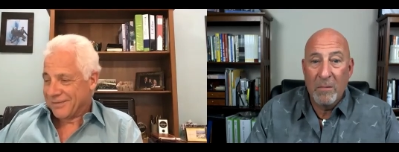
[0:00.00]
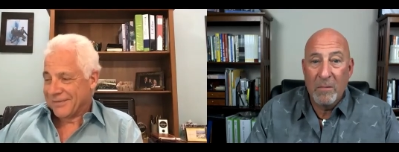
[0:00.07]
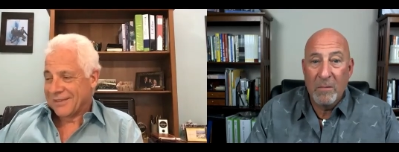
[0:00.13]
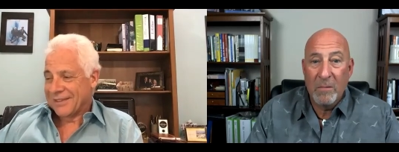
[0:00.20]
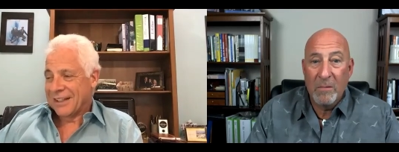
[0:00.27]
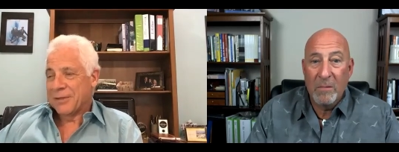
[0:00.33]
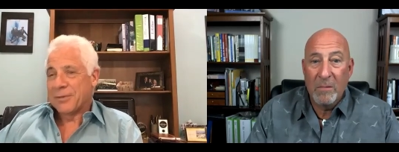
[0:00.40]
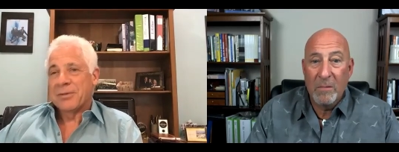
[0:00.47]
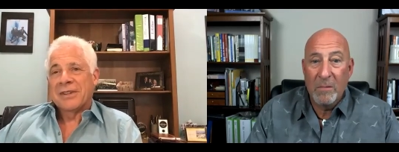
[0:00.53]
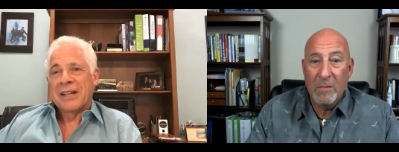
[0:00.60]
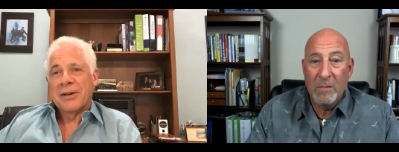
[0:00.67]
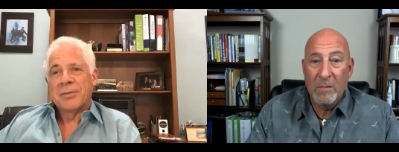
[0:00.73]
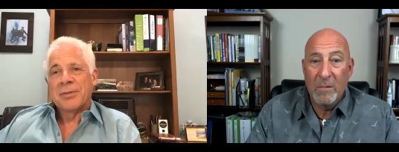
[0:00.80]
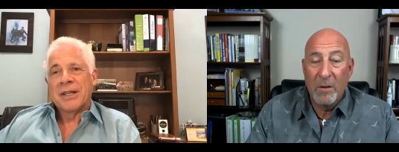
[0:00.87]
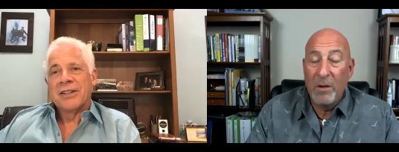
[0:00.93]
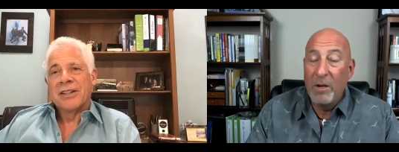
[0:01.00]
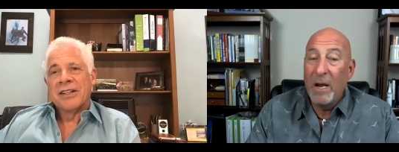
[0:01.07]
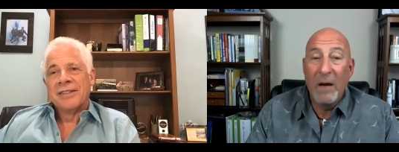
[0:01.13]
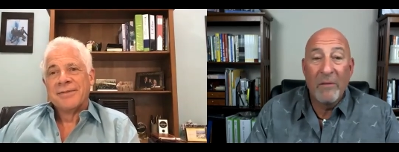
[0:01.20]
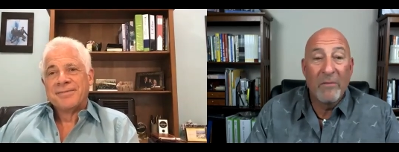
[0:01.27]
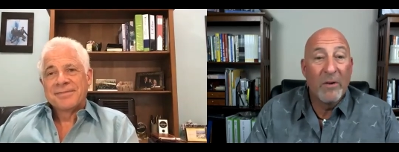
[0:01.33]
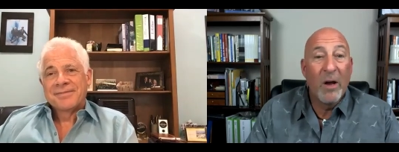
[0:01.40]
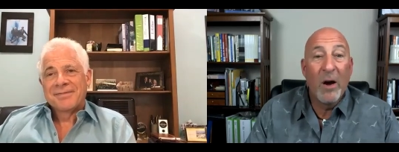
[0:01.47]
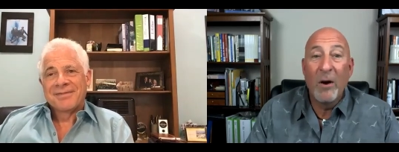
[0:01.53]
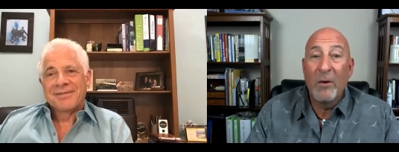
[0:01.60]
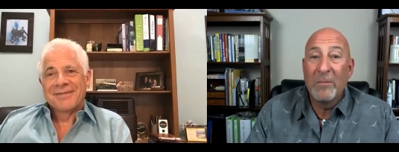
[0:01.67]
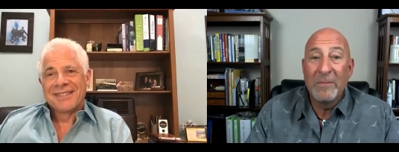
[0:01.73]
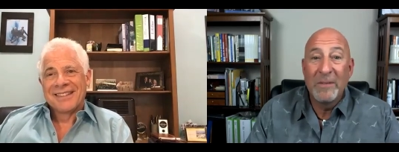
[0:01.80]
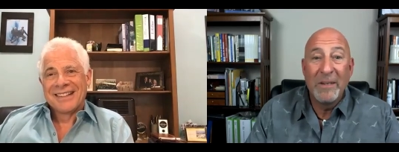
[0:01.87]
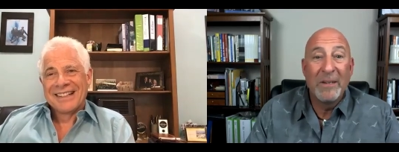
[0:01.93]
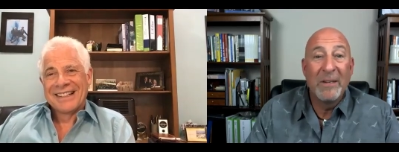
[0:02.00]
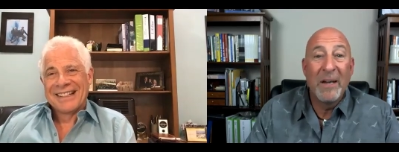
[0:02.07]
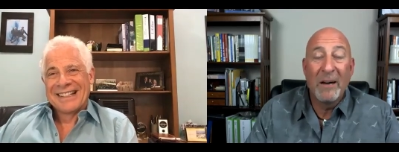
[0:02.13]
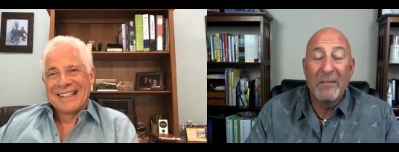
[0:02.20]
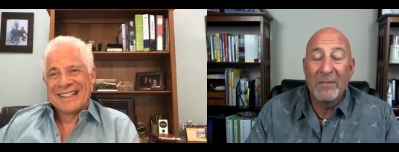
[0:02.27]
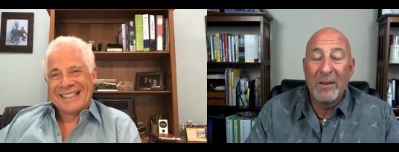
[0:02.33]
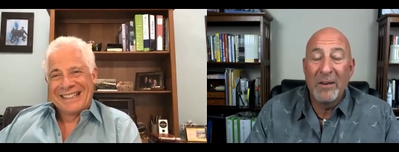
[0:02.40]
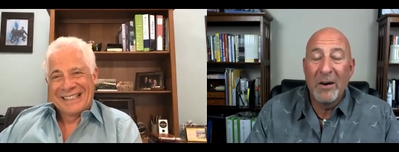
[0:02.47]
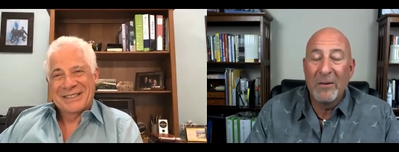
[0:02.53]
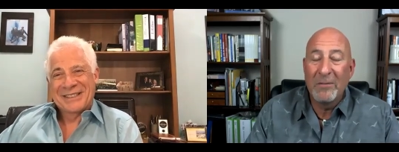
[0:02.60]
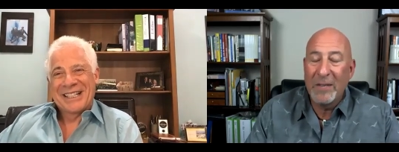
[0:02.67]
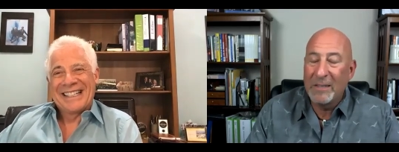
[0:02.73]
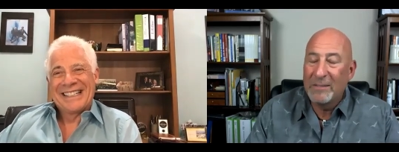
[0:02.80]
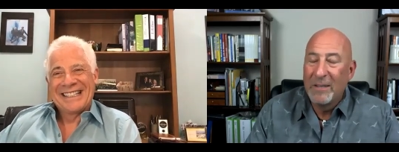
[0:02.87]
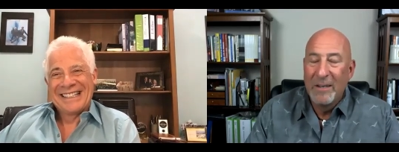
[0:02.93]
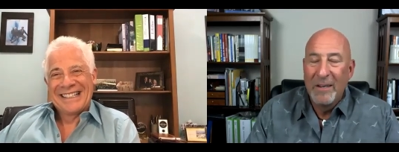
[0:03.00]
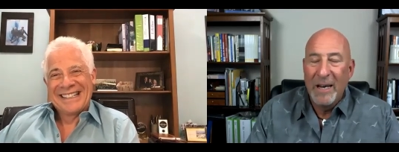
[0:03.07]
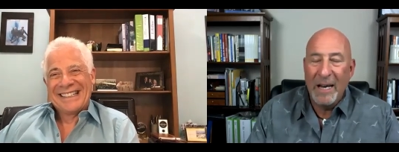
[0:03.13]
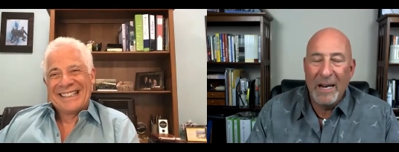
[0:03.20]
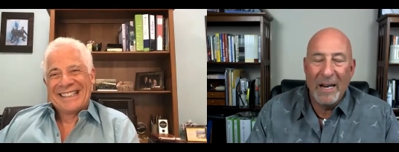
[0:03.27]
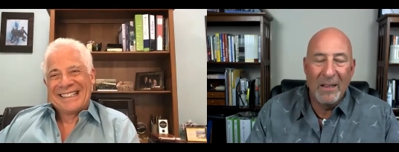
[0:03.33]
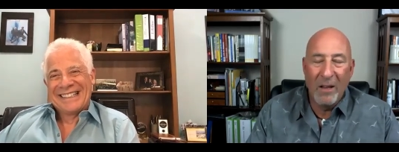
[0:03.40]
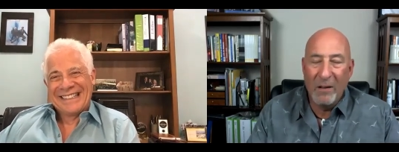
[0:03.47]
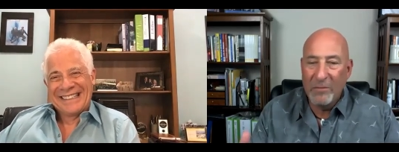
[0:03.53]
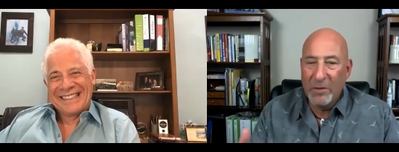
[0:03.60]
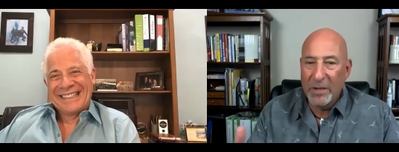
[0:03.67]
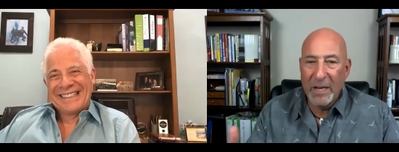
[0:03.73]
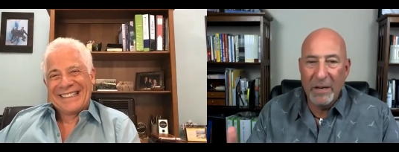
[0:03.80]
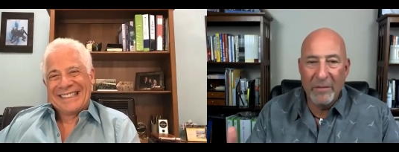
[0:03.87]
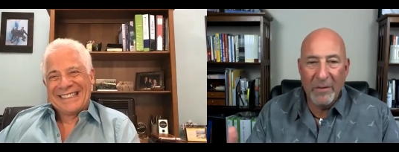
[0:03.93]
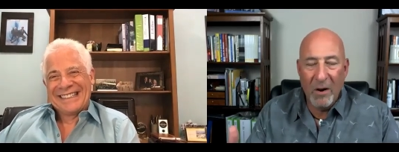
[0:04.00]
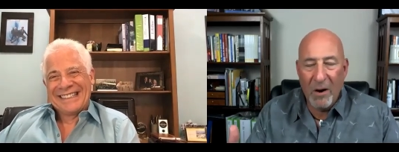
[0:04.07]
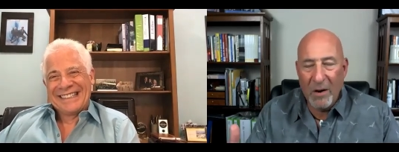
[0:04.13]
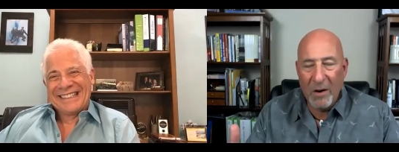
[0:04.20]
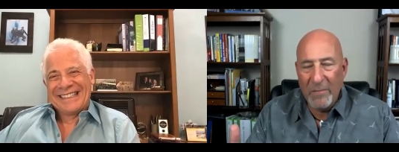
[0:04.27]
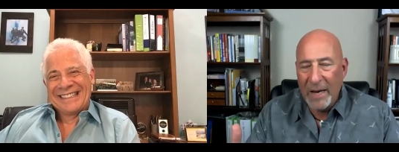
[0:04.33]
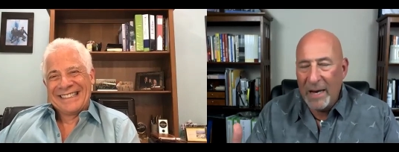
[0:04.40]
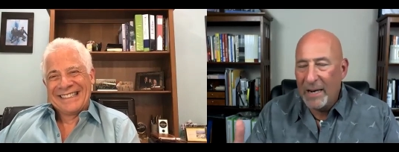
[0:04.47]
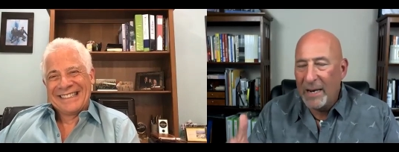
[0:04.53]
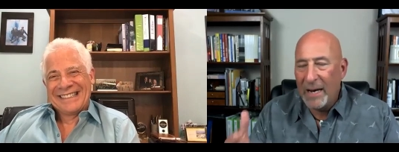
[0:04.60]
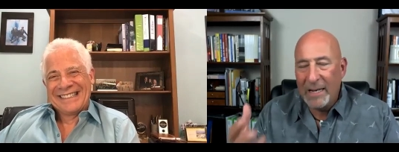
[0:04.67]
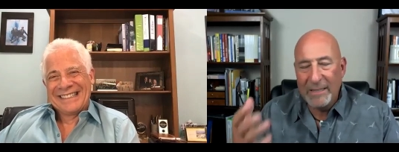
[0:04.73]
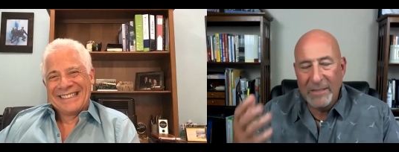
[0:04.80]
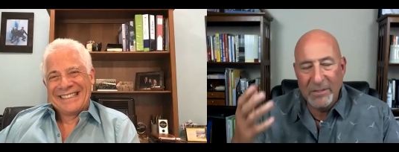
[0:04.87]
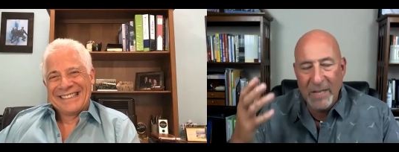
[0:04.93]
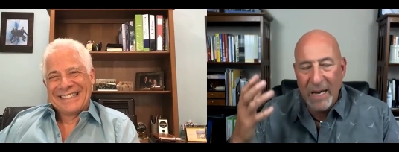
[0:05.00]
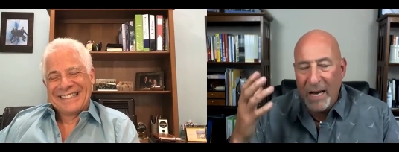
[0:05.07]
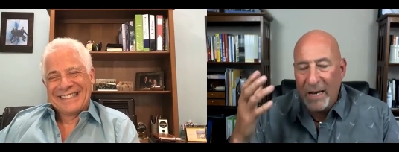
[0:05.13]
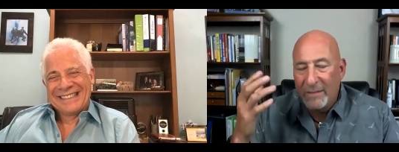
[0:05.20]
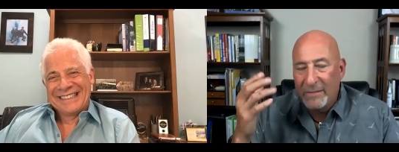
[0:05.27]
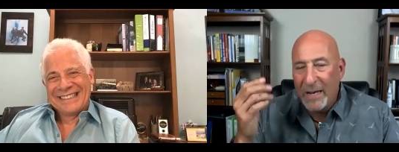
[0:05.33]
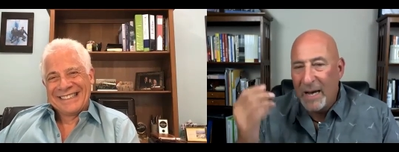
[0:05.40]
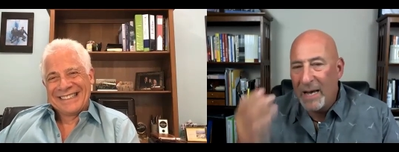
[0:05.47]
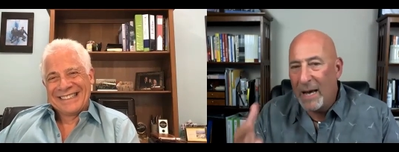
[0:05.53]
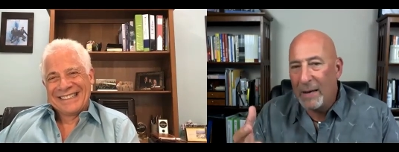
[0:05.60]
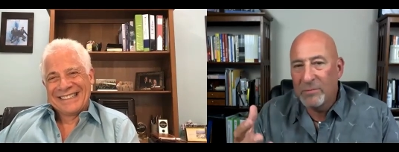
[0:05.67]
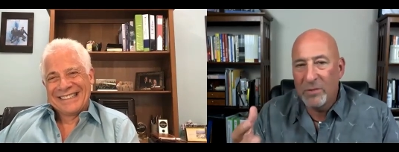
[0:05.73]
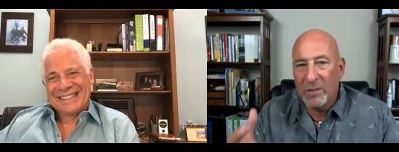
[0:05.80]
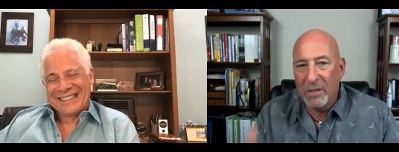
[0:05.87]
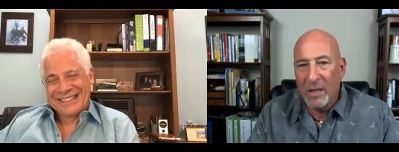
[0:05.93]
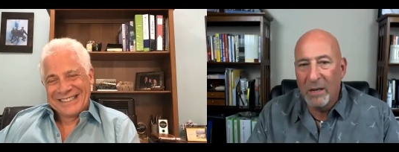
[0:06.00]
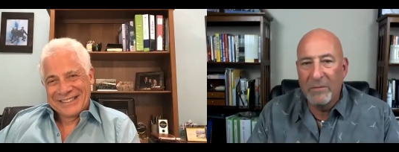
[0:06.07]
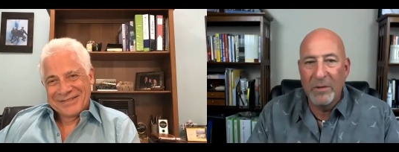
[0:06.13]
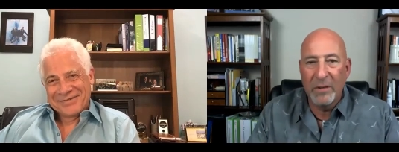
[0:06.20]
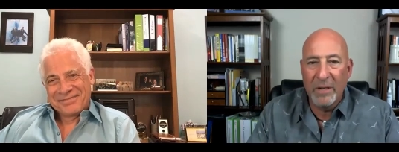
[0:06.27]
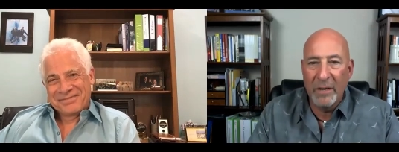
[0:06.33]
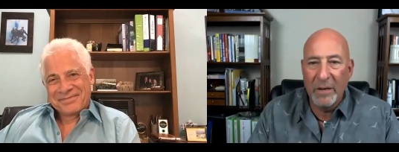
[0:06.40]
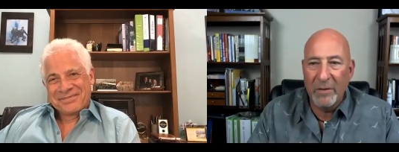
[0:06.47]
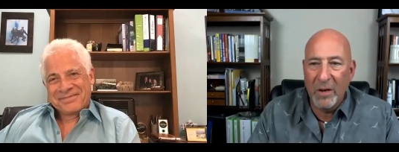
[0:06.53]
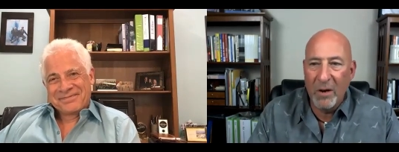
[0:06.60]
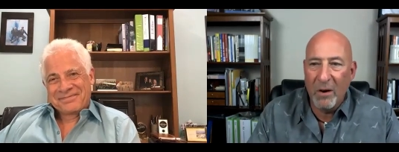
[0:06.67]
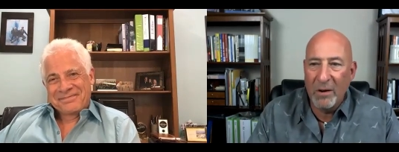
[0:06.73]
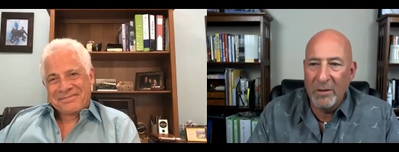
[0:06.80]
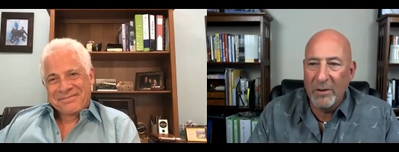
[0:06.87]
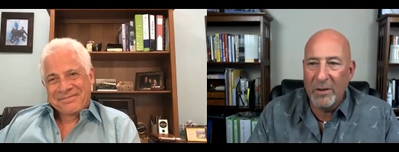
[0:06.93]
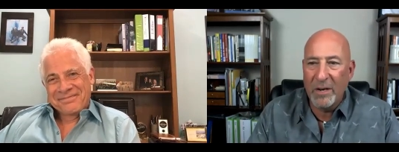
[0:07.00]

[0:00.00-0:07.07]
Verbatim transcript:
Speaker 1: that, that would be good. You never
Speaker 2: know. You never know. That's right. and I love your giving heart, man. I just, I, I absolutely love your giving heart and your